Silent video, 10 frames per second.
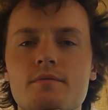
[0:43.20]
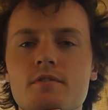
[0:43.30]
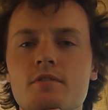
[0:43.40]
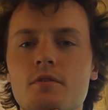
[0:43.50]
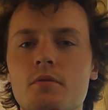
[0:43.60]

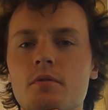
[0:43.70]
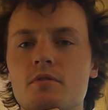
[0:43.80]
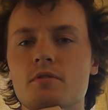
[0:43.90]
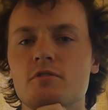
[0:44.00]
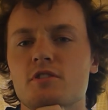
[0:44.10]
So
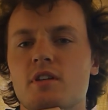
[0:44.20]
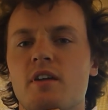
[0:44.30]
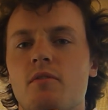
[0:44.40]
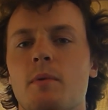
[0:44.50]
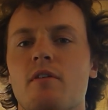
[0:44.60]
just
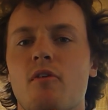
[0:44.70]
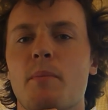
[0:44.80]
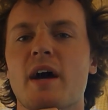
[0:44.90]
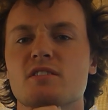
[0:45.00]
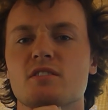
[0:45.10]
kind of a bit of a
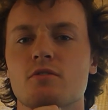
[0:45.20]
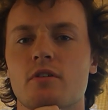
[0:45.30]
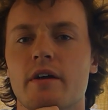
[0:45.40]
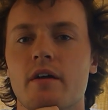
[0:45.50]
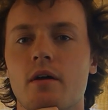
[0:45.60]

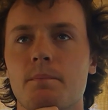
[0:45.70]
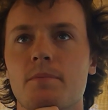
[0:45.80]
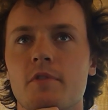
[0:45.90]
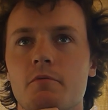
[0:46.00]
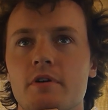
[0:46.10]
backstory.
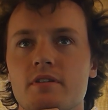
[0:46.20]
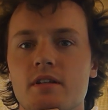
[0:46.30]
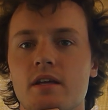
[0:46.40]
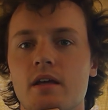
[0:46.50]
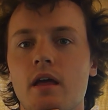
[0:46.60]

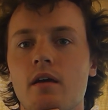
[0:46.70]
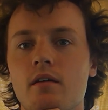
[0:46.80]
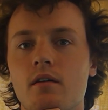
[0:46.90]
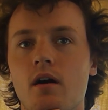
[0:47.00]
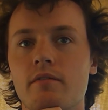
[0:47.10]
Recently,
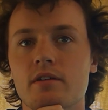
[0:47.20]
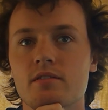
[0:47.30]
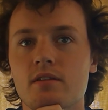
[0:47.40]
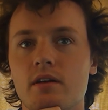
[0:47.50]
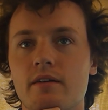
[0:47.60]

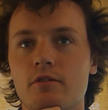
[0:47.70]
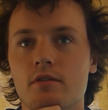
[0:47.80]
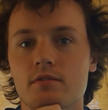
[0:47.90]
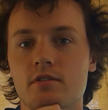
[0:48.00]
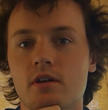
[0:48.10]
obviously,
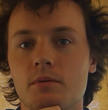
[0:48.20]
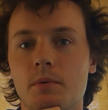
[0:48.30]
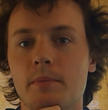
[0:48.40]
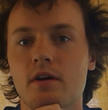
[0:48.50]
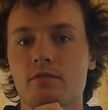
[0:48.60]
everyone's trying to
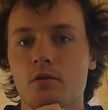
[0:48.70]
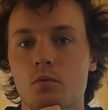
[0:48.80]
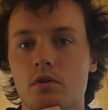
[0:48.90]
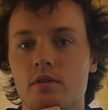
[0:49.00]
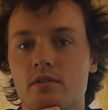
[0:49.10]
prepare for
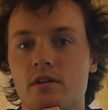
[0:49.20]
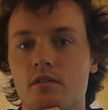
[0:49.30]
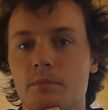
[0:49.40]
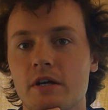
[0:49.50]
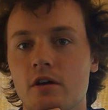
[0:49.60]
Worlds and
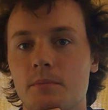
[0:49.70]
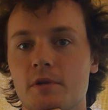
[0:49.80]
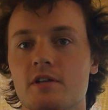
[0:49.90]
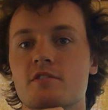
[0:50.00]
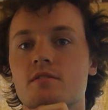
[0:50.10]
other big
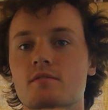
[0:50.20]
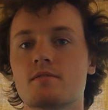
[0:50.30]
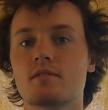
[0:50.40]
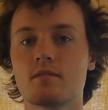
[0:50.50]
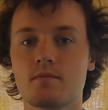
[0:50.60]
competitions,
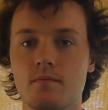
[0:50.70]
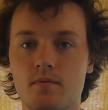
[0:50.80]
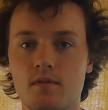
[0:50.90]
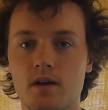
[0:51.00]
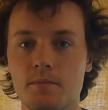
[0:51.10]
and
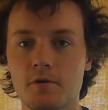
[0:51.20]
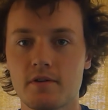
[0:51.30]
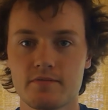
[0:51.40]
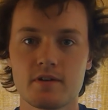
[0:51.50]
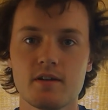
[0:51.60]
I'm no
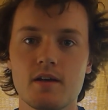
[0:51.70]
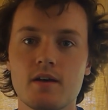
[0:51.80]
different.